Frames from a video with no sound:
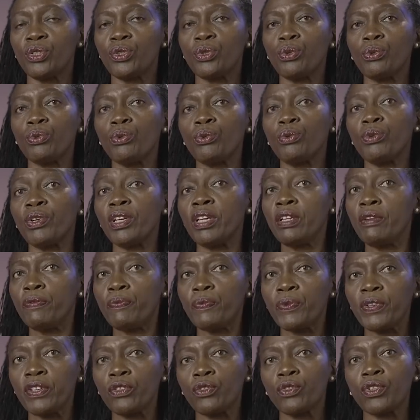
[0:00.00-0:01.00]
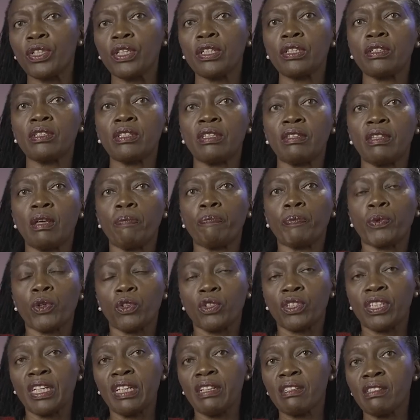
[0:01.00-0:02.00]
to infiltrate the
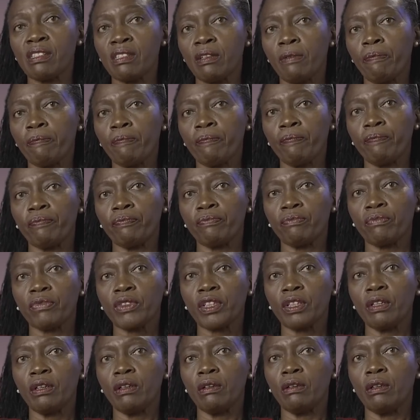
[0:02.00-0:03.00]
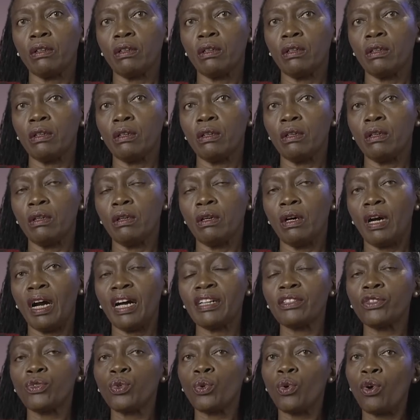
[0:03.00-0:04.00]
protest
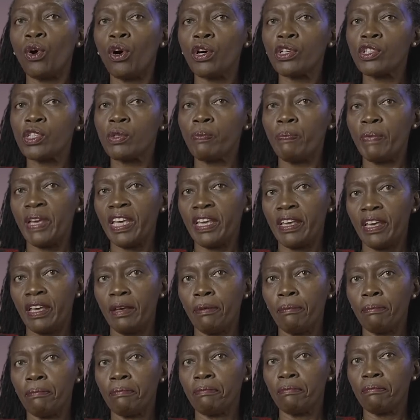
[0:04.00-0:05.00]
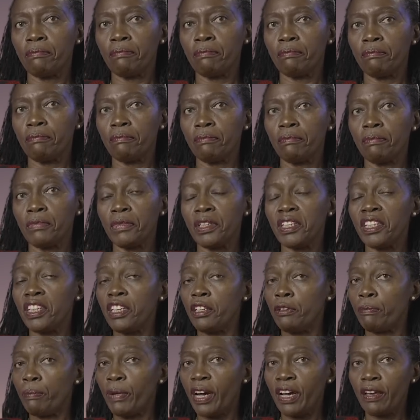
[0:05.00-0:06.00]
and to cause mayhem,
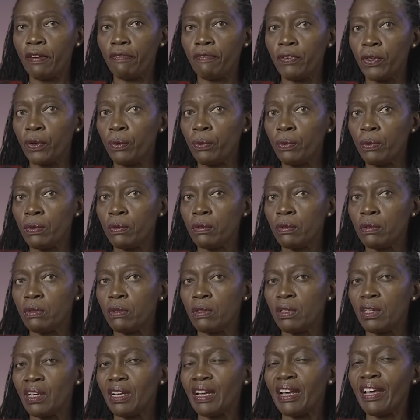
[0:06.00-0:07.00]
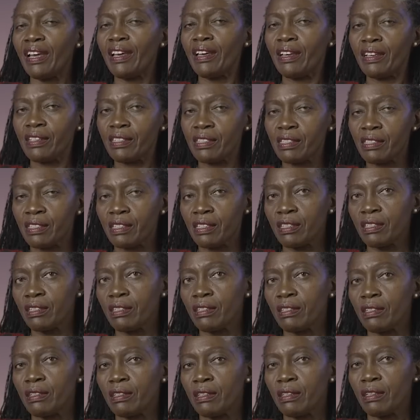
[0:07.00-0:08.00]
in my view, as
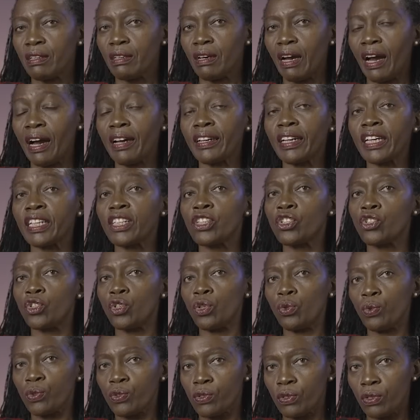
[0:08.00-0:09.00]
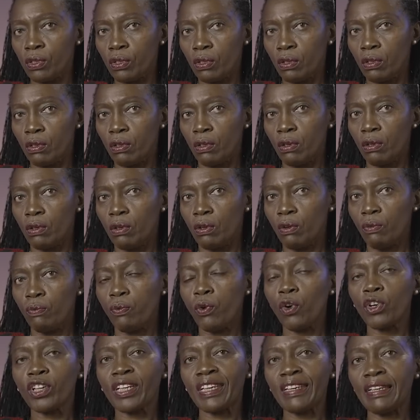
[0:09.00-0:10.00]
an excuse
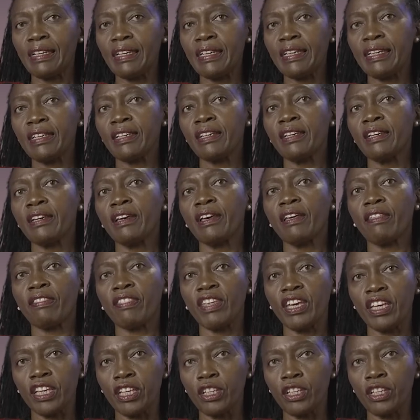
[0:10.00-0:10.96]
for killing the